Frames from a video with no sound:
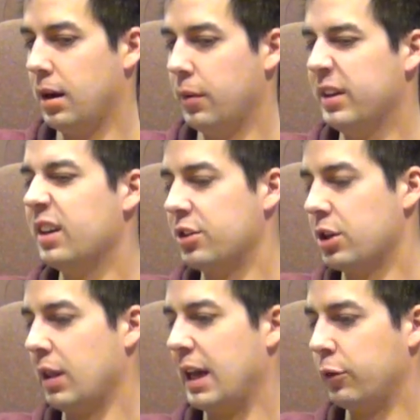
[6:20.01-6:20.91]
We did a
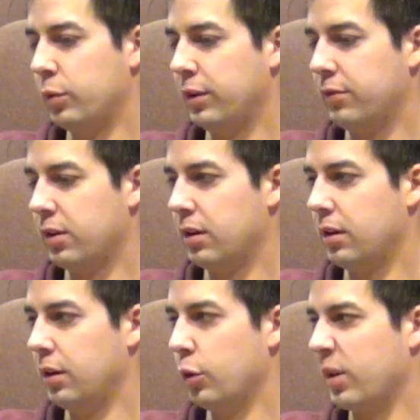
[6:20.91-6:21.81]
show last week for
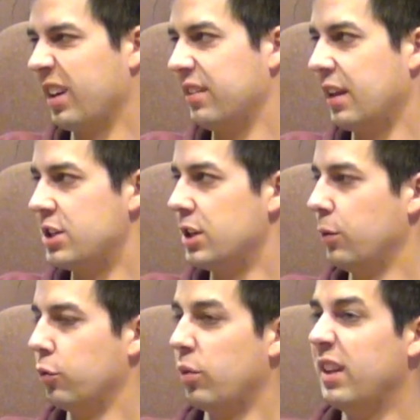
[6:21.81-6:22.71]
an organization that
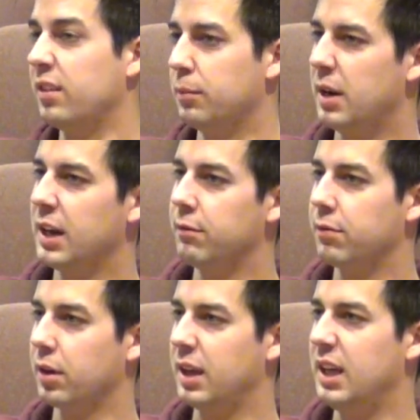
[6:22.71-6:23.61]
was raising money
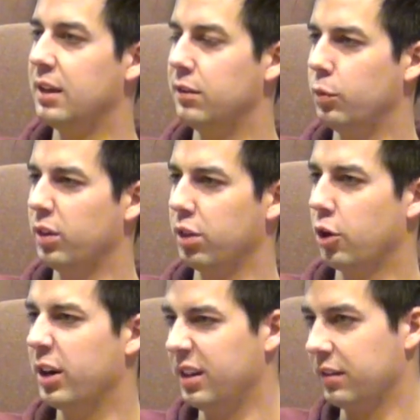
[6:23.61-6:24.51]
for kids with
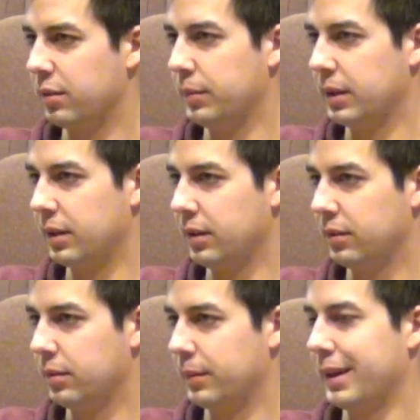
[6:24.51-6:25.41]
learning
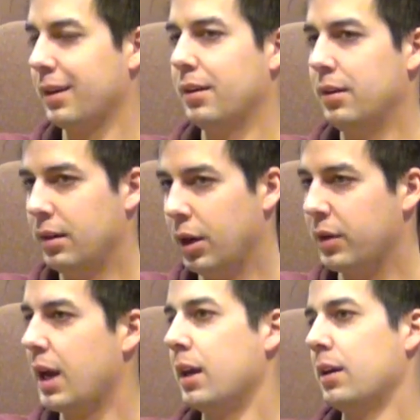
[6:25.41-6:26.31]
disabilities. I'm like,
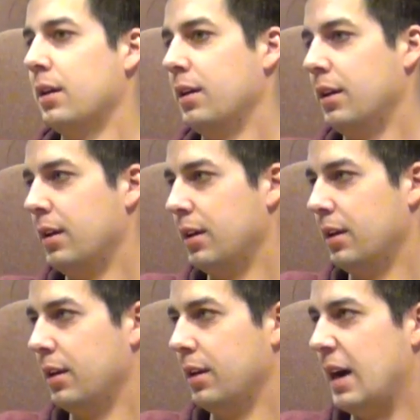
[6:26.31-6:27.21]
okay,
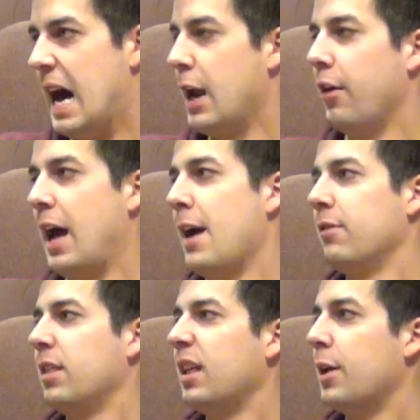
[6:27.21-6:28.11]
I don't have
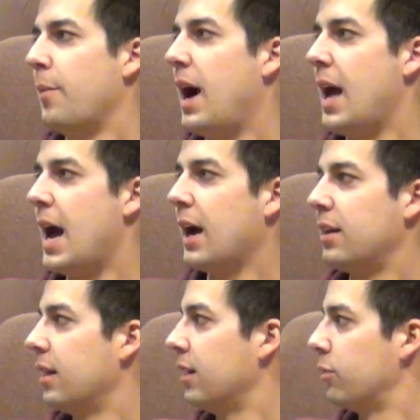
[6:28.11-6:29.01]
anything in my
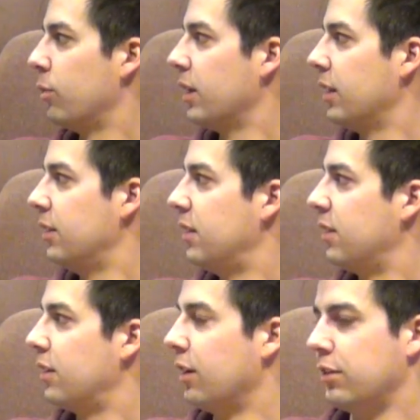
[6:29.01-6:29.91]
act that's going
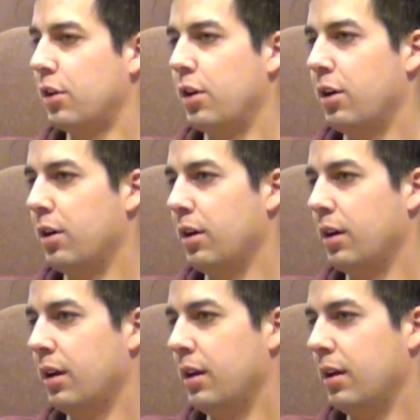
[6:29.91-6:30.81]
to
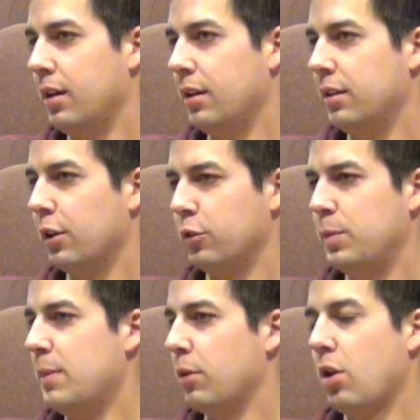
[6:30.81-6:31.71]
turn those
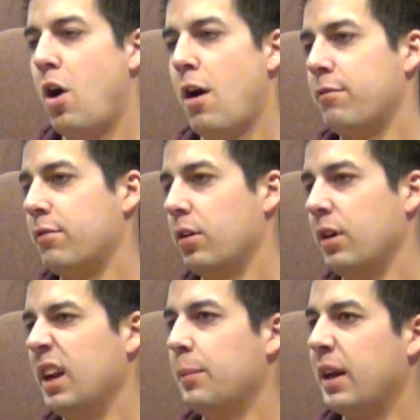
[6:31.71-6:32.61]
people off.
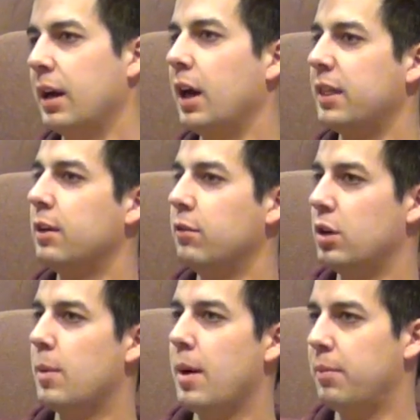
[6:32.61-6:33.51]
But I think if you
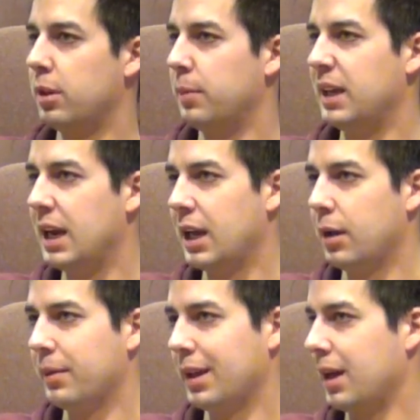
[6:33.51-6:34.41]
come up at the beginning
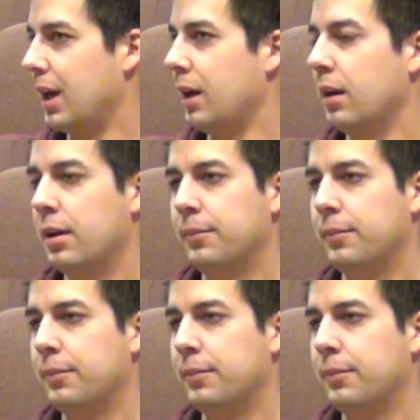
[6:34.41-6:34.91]
and be like, hey,